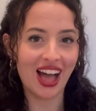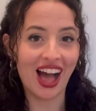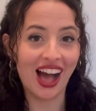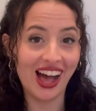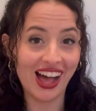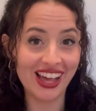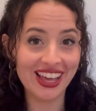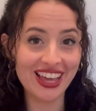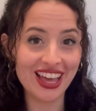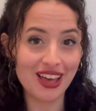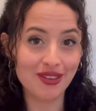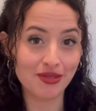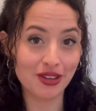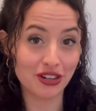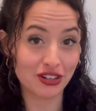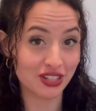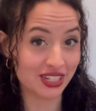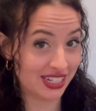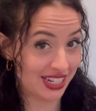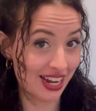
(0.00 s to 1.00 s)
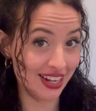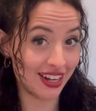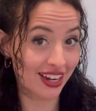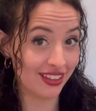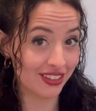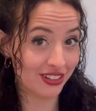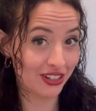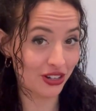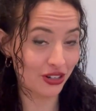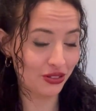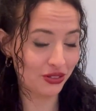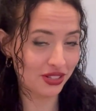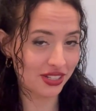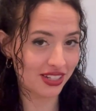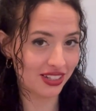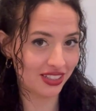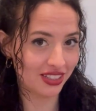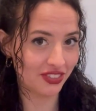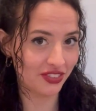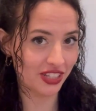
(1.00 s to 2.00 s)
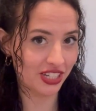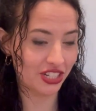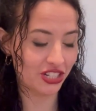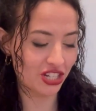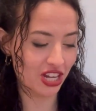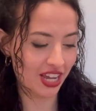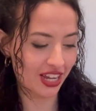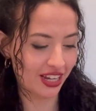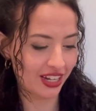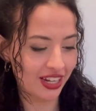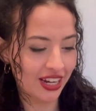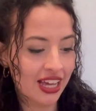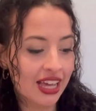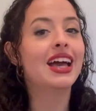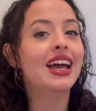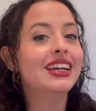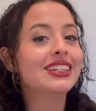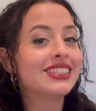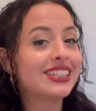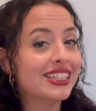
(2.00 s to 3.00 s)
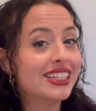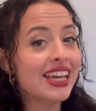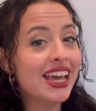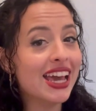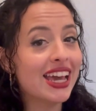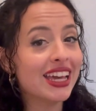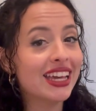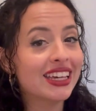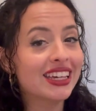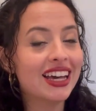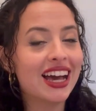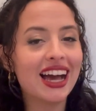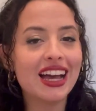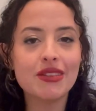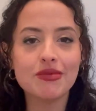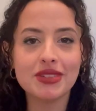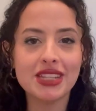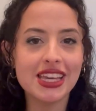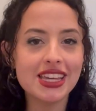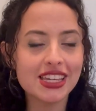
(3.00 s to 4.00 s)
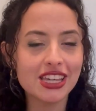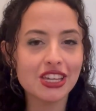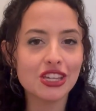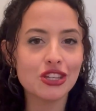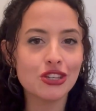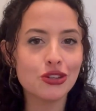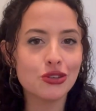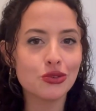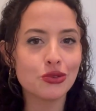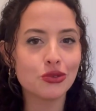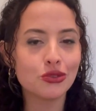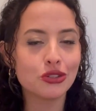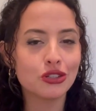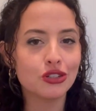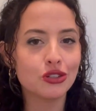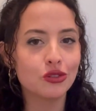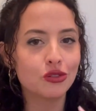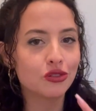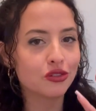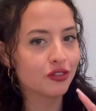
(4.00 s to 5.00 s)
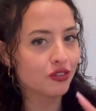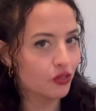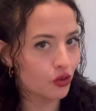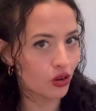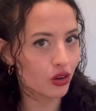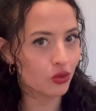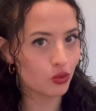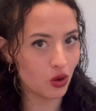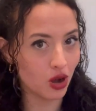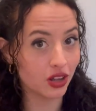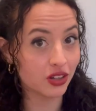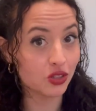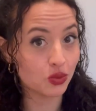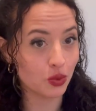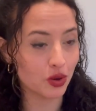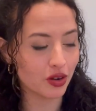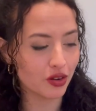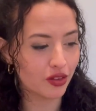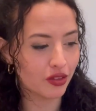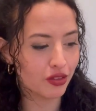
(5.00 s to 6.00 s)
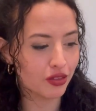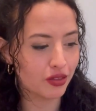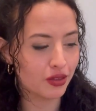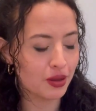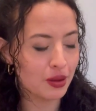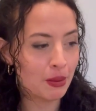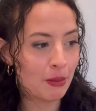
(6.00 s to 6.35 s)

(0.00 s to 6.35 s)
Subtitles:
I am your Staten Island host, Olivia Jane, and today I am taking you to Fort Wadsworth.